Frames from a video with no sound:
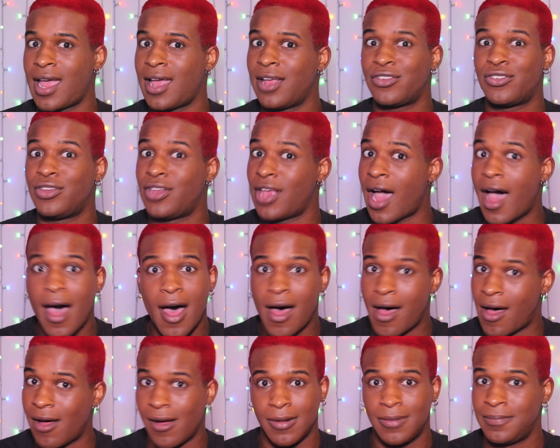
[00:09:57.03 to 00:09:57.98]
it's
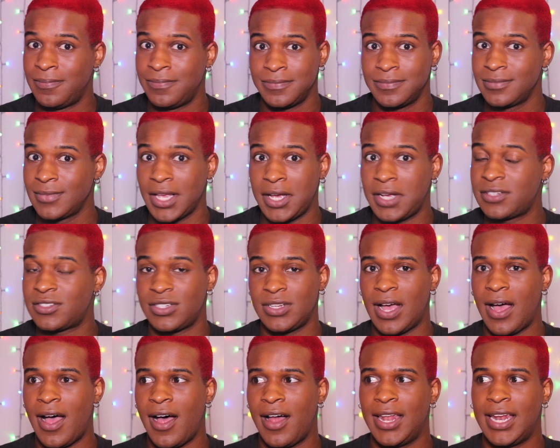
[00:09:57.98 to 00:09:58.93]
y'all. it's
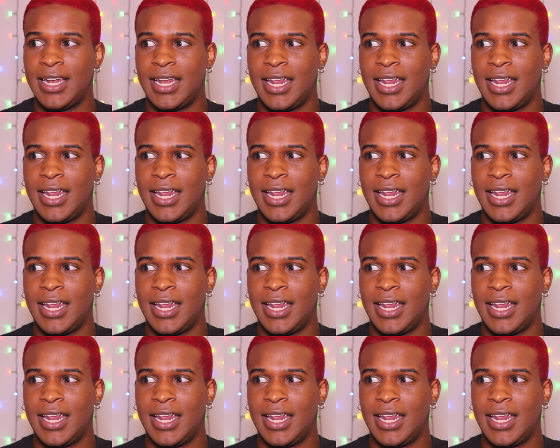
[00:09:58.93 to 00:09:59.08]
y'all.